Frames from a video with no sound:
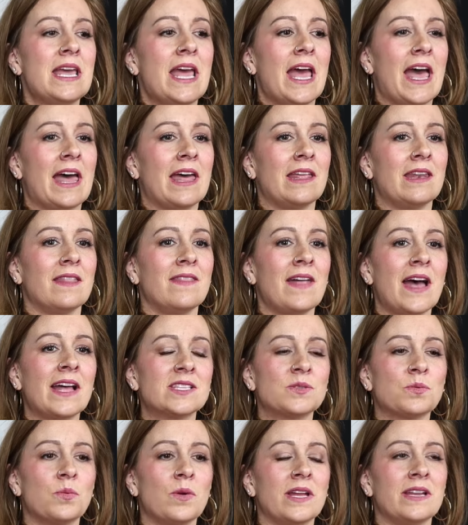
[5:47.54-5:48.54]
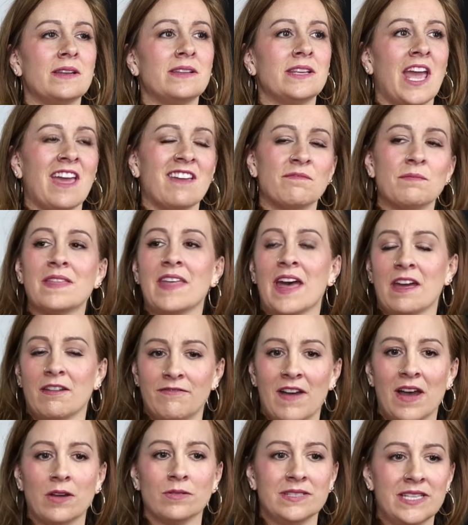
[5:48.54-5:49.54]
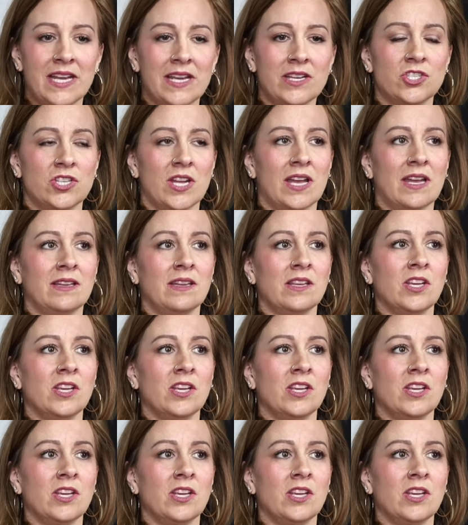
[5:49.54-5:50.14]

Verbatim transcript: And that's what gave me that foundation.